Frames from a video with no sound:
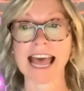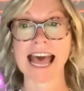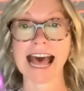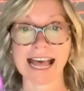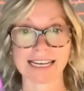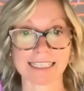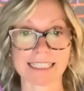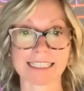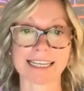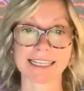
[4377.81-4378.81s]
and
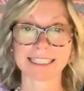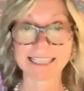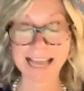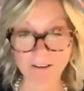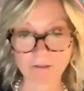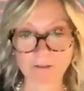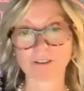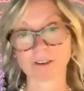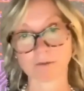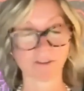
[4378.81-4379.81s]
SingDAO
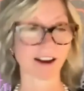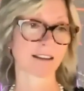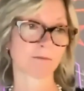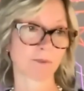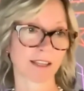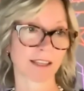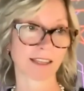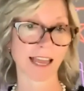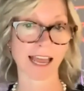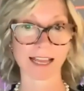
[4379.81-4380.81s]
also provided them with
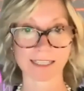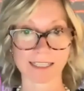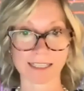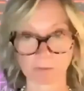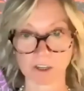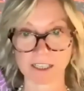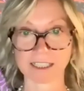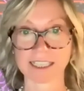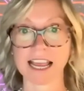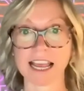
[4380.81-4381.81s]
uh, some
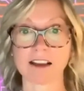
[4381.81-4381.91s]
options.